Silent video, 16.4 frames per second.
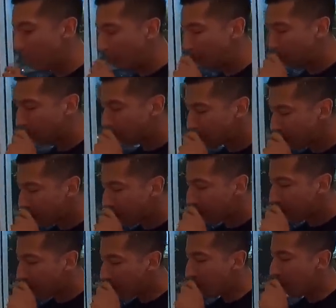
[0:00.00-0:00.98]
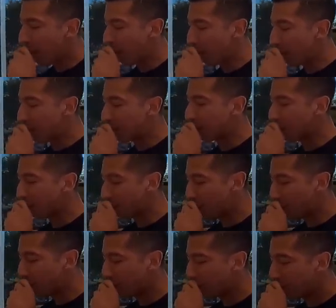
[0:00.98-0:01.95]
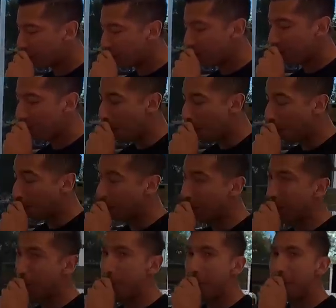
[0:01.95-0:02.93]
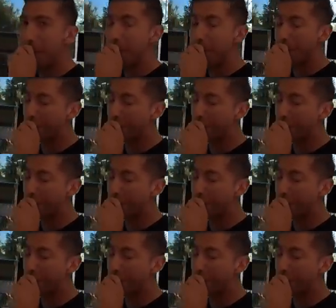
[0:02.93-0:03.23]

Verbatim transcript: Al pastor first? Al pastor first. How's the flavors?